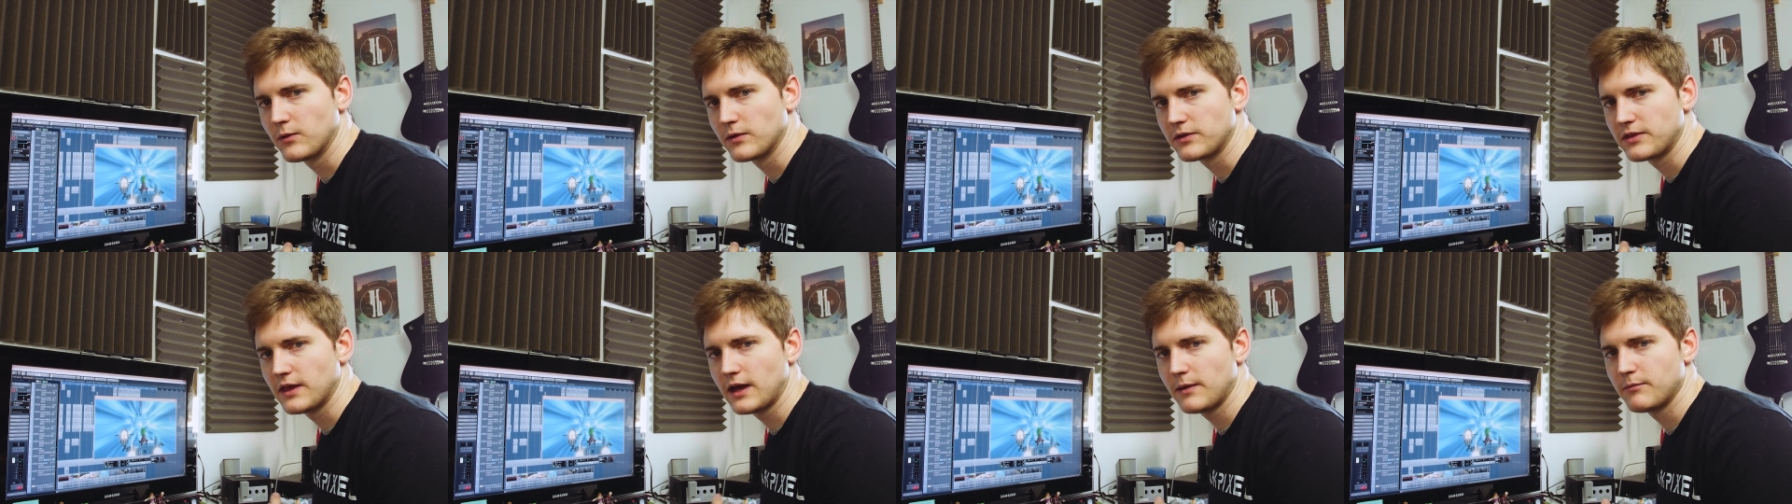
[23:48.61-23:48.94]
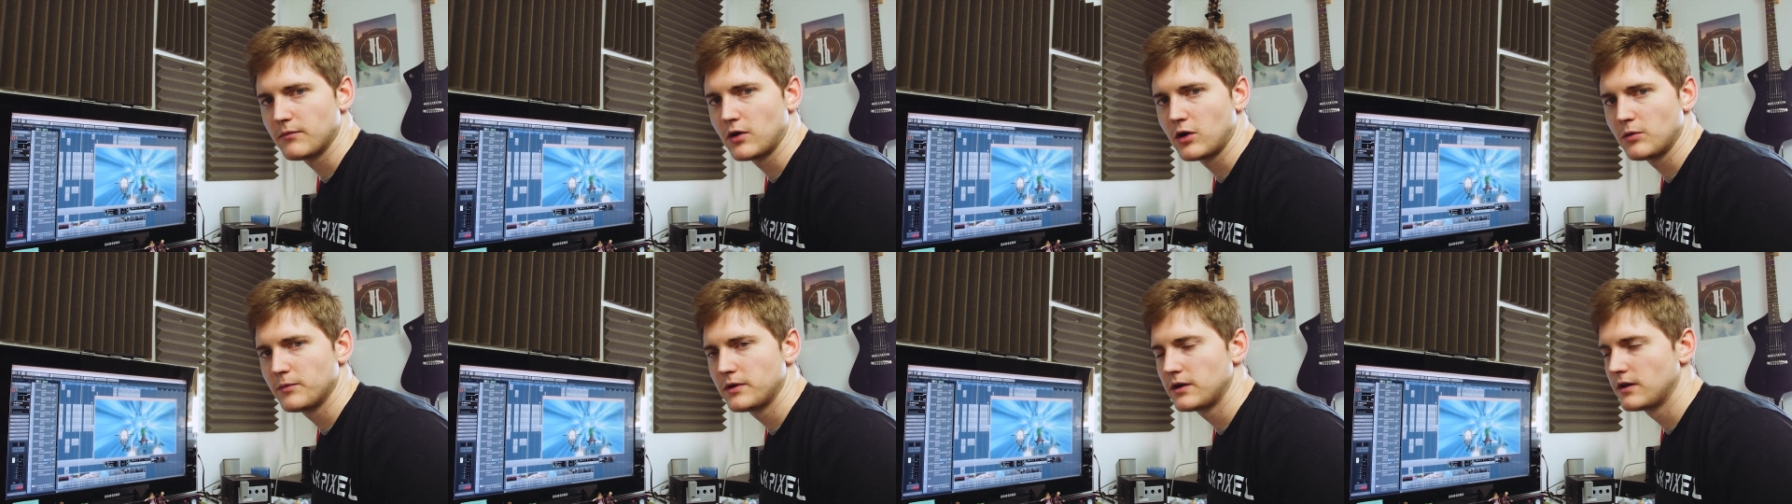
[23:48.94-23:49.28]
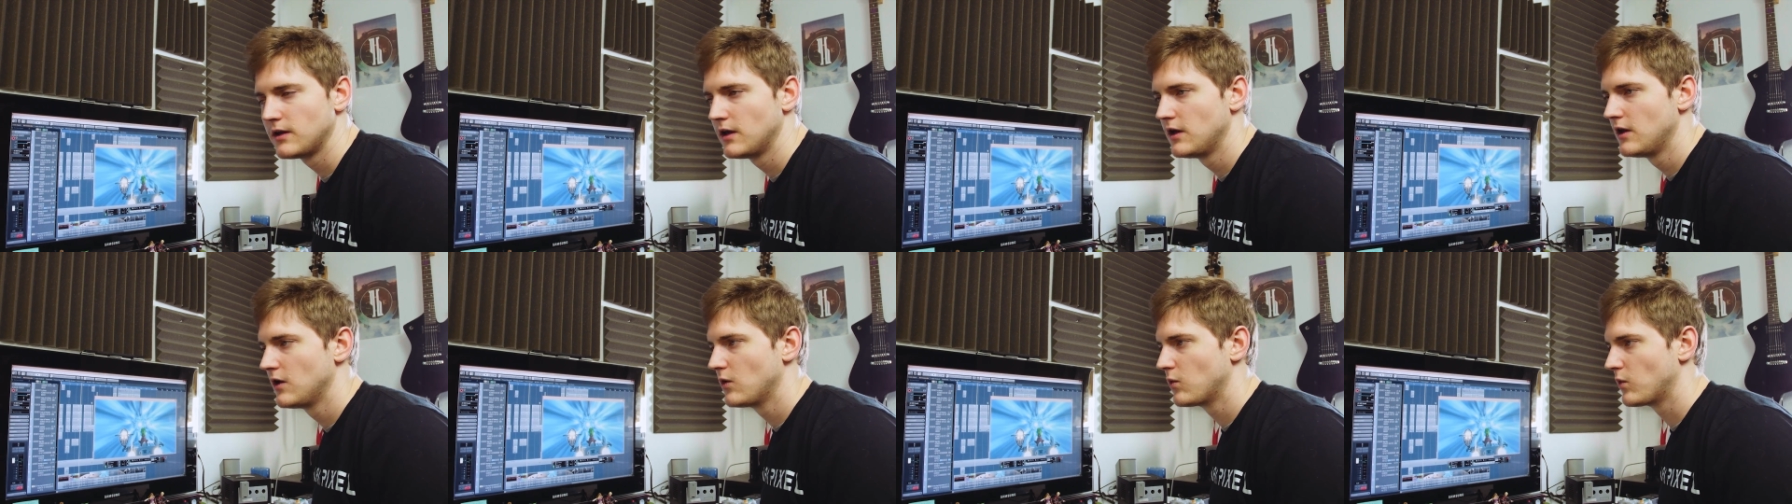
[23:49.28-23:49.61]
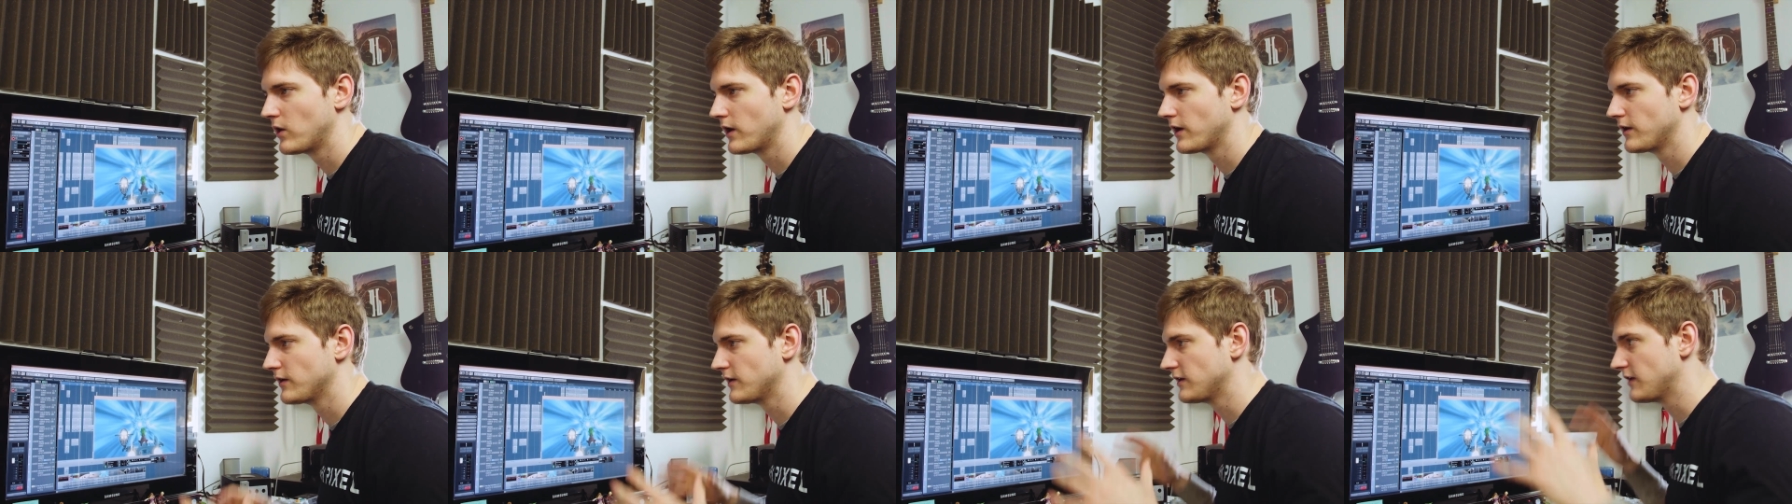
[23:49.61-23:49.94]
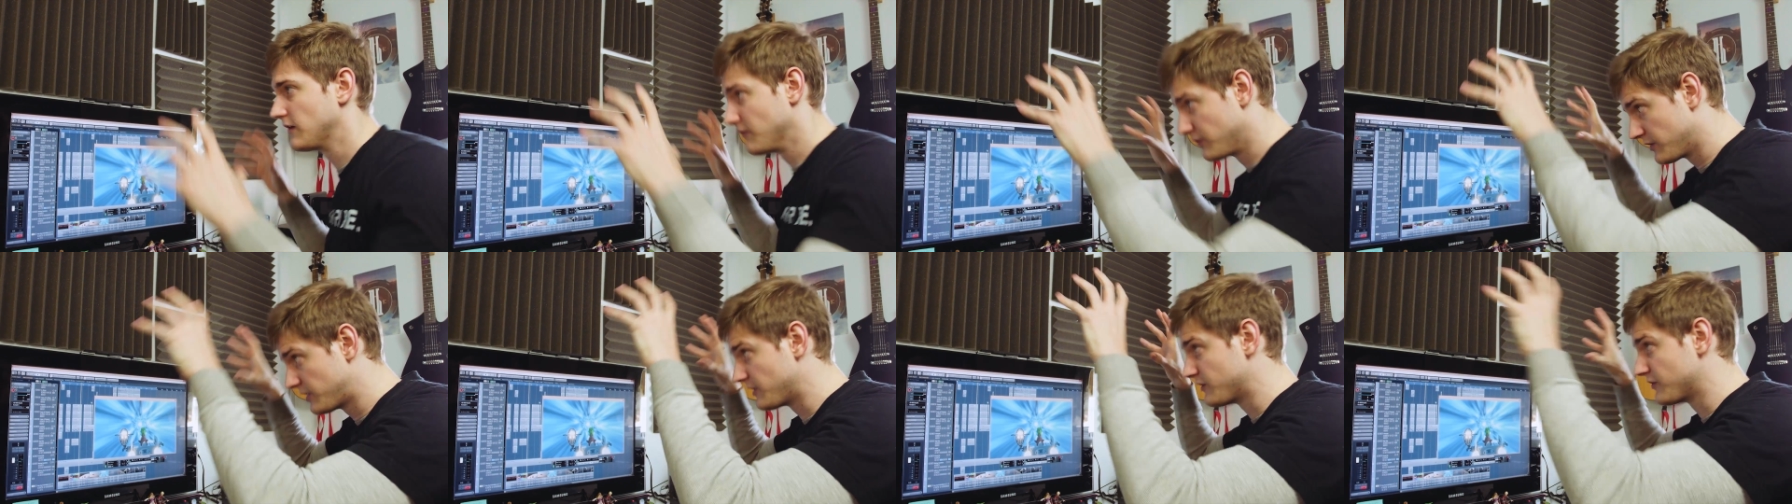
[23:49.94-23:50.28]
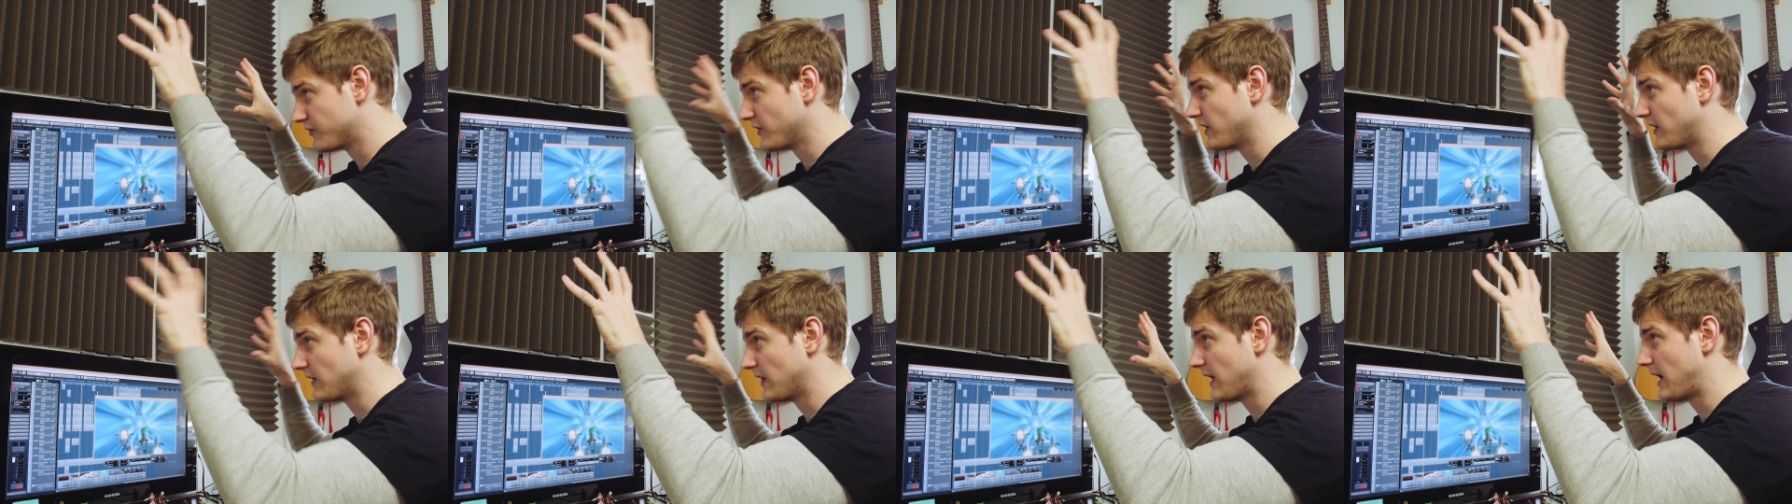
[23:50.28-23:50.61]
with that moment, where everything's
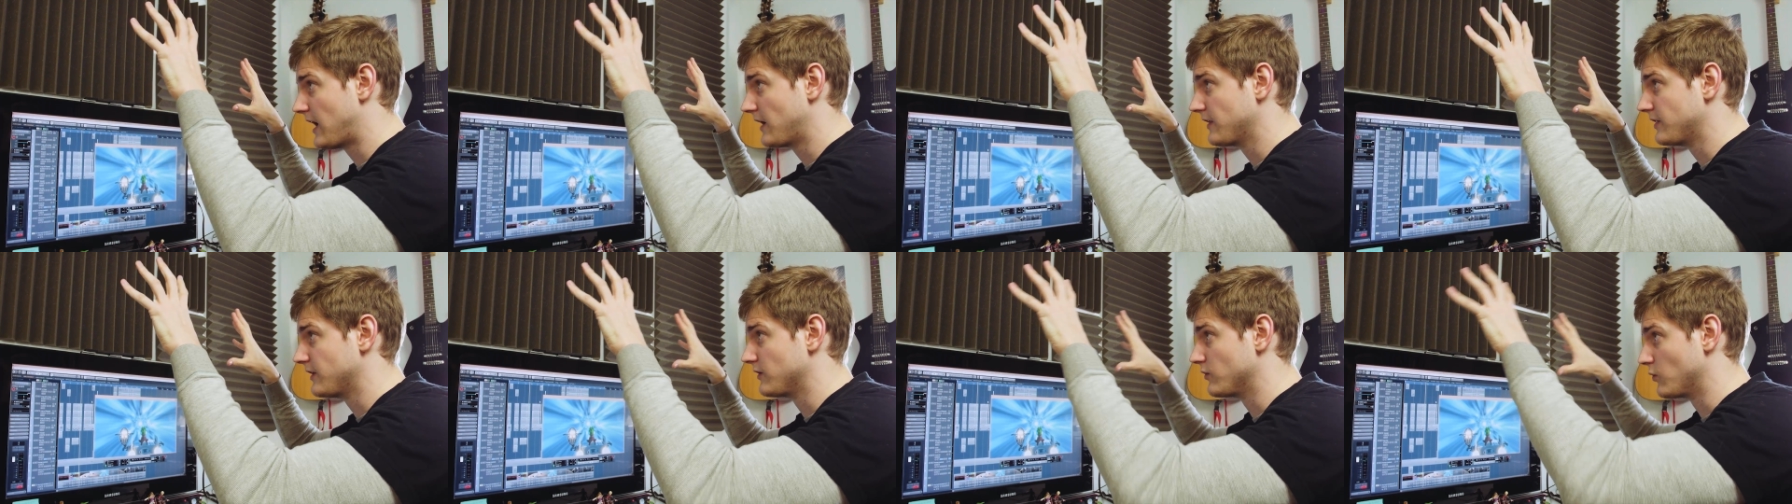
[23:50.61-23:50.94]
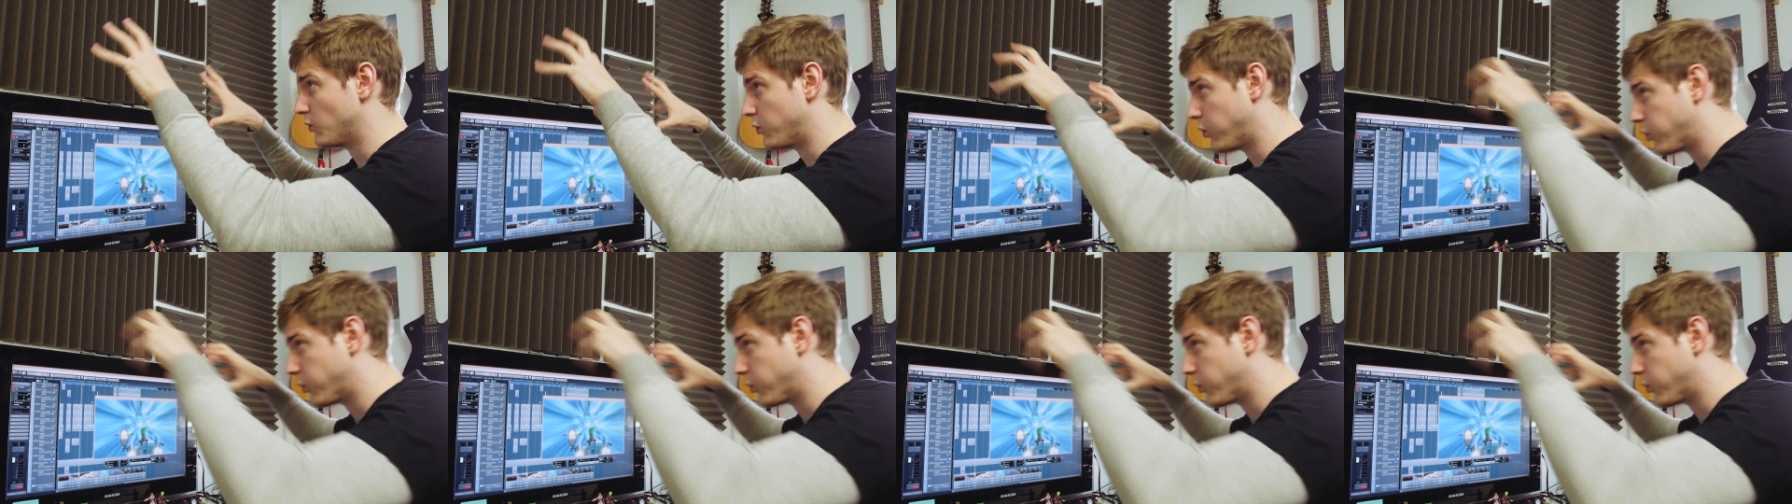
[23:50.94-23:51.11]
very loud and then